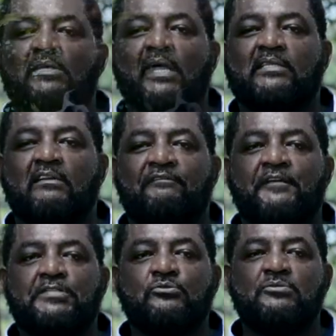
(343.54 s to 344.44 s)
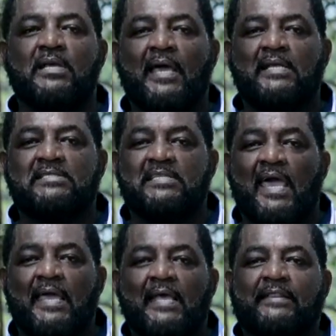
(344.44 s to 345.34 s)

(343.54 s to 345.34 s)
elected officials and say,